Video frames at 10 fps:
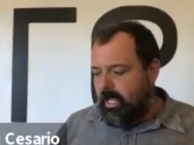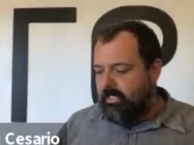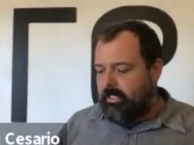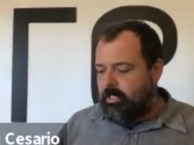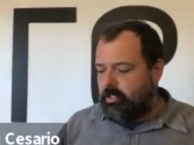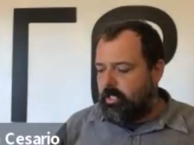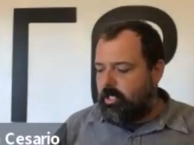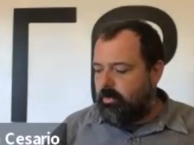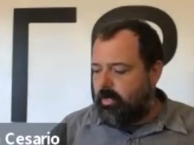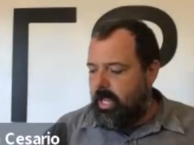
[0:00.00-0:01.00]
Essentially,
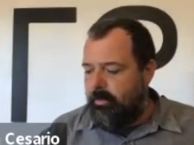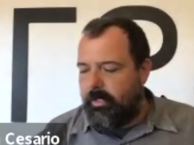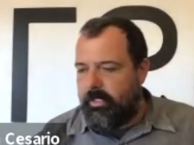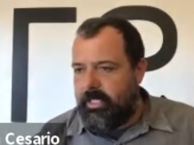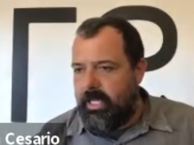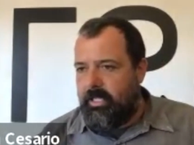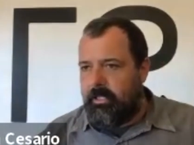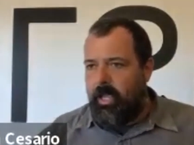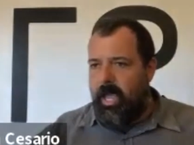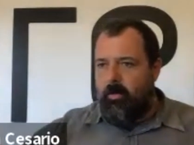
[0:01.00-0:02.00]
you're able to take
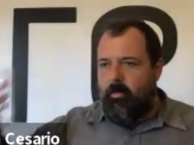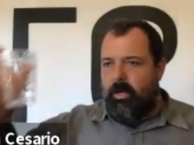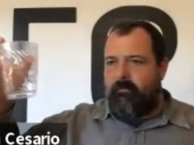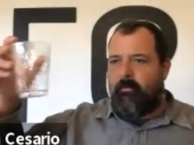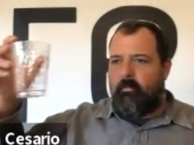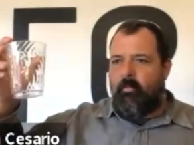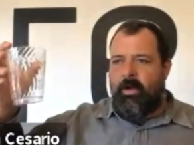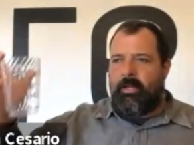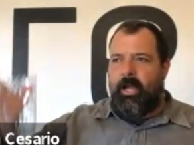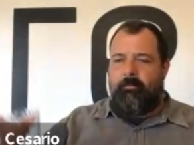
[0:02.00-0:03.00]
the equity from
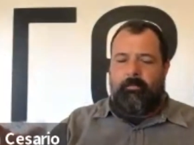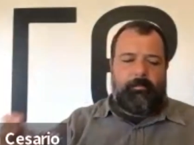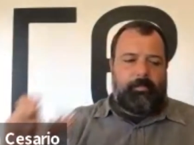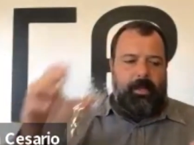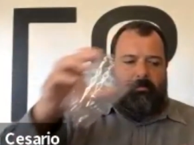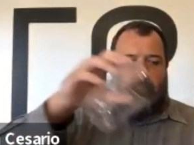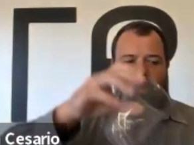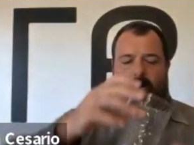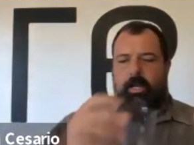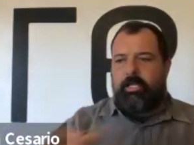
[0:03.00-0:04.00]
one cup and
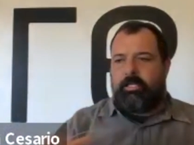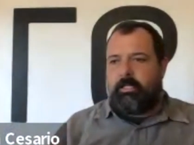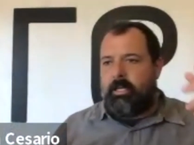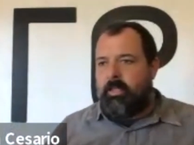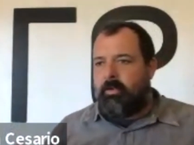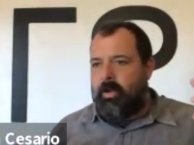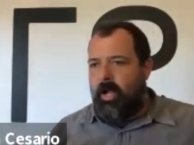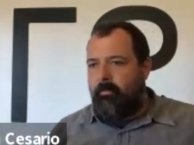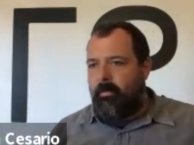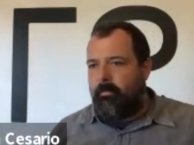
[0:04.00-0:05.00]
pour it into another
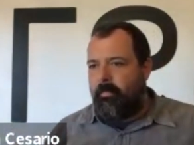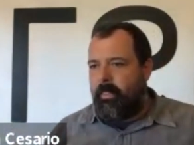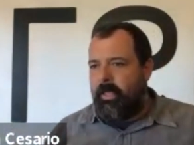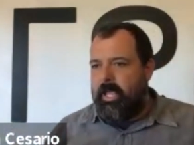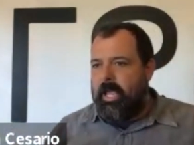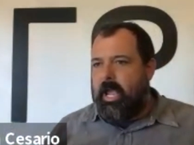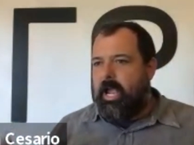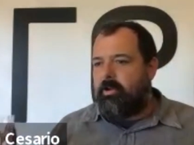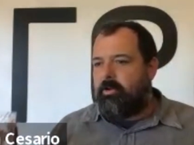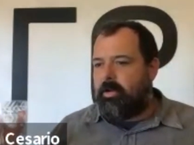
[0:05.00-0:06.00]
cup,
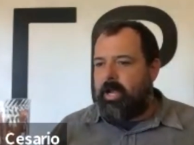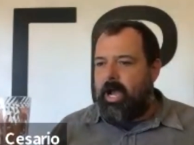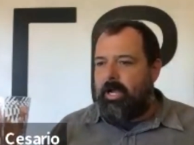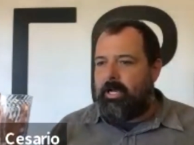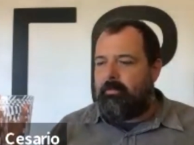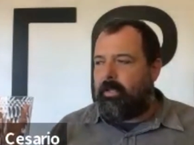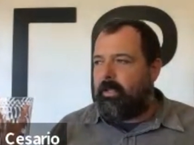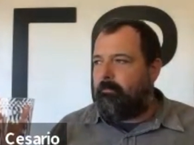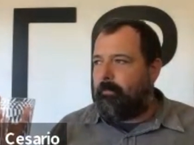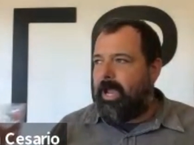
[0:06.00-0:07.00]
and you're not going to
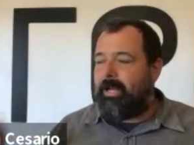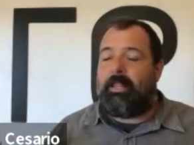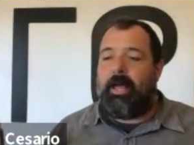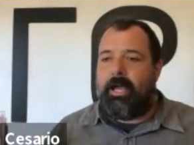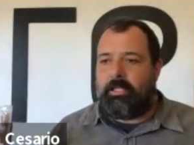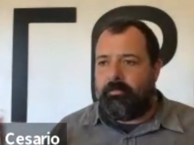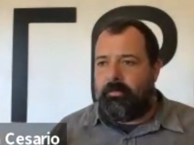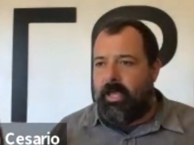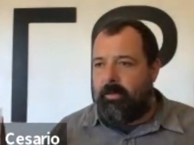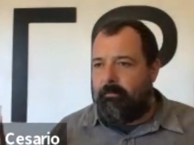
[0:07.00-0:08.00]
be penalized
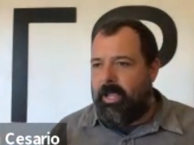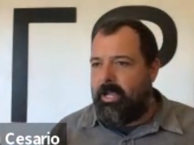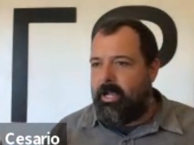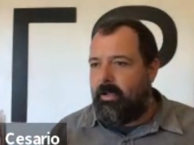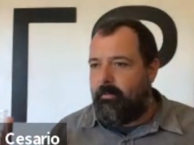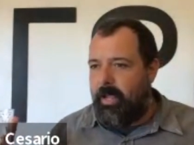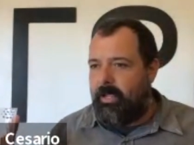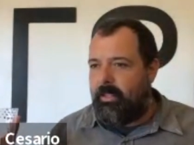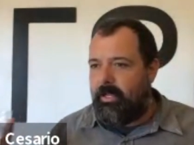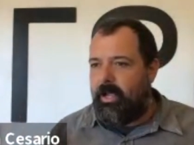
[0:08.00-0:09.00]
for that, paying,
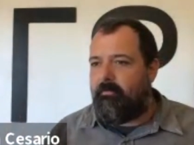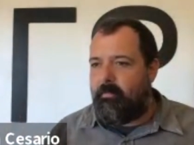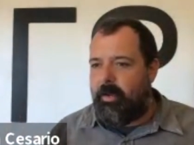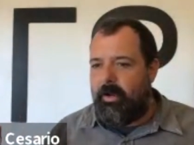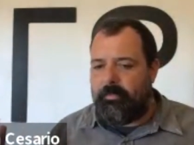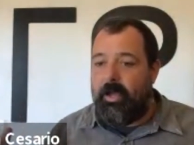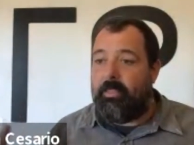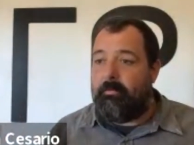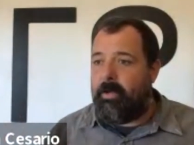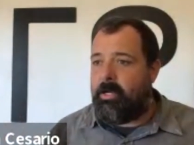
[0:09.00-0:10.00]
paying the government
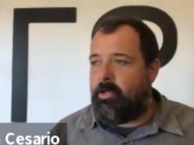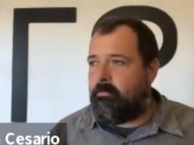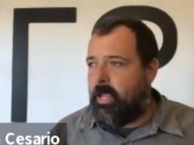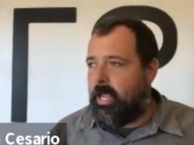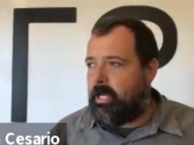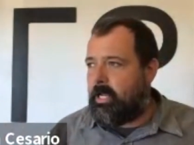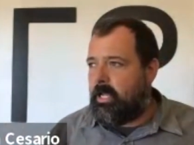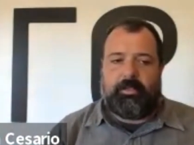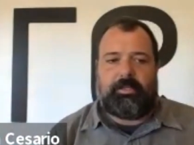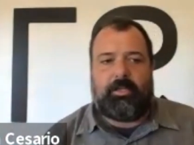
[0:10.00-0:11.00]
on the money you made.
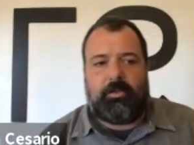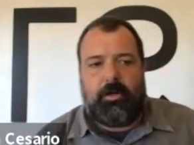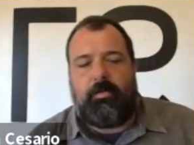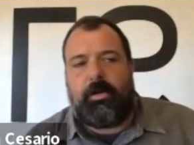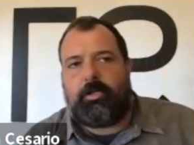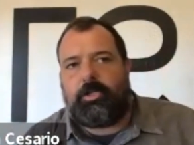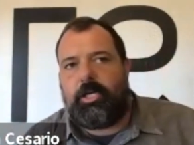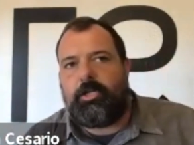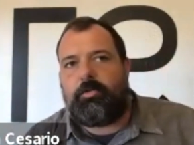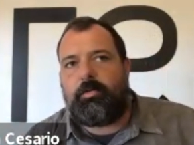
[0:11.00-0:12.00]
The 1031
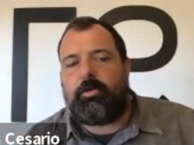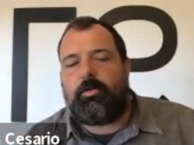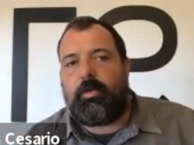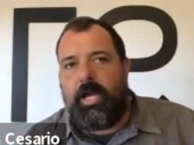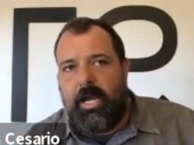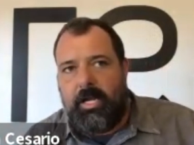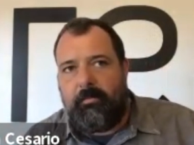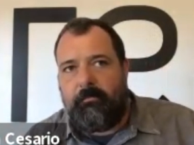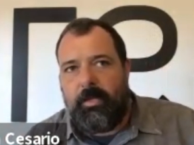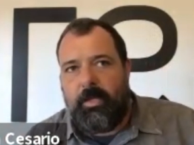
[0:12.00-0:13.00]
exchange was created